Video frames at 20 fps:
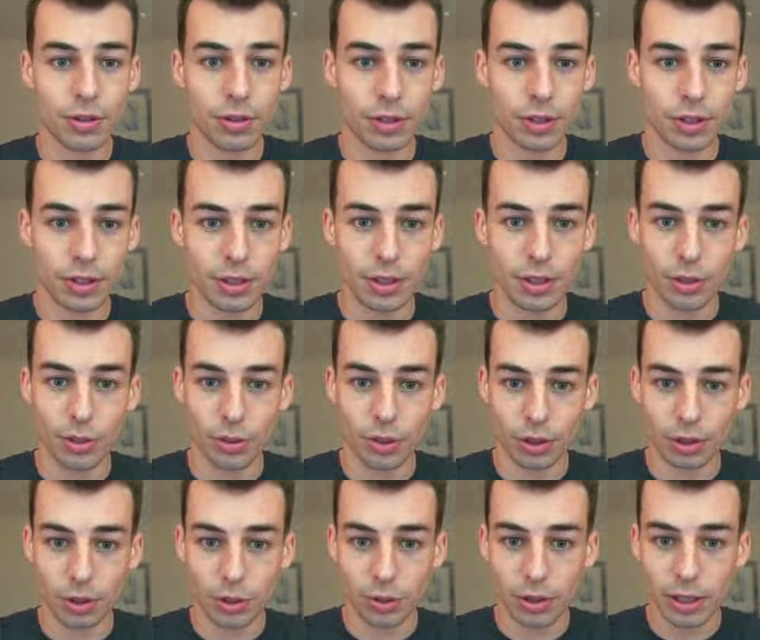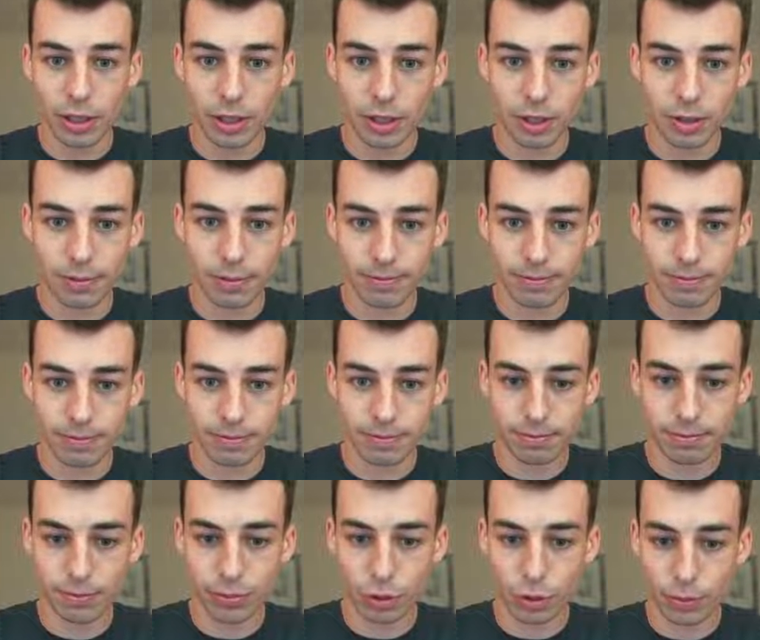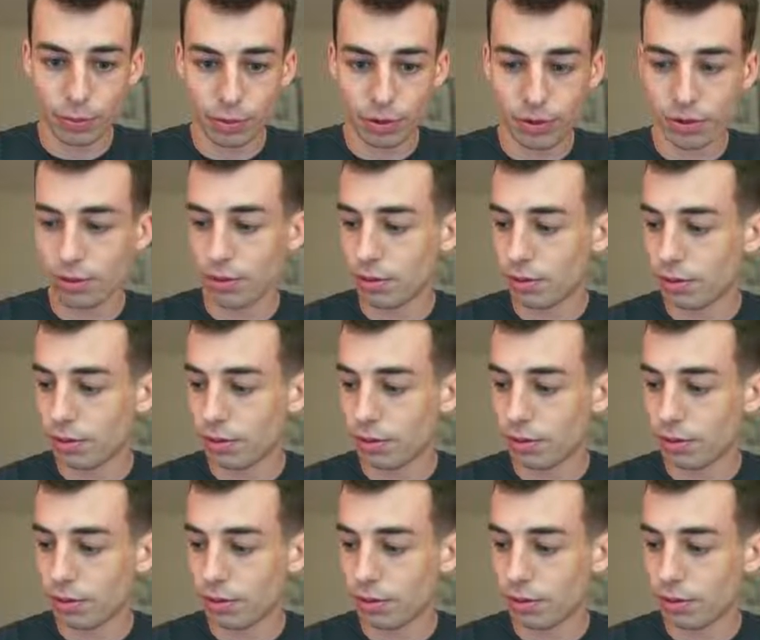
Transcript: here real quick. Oops.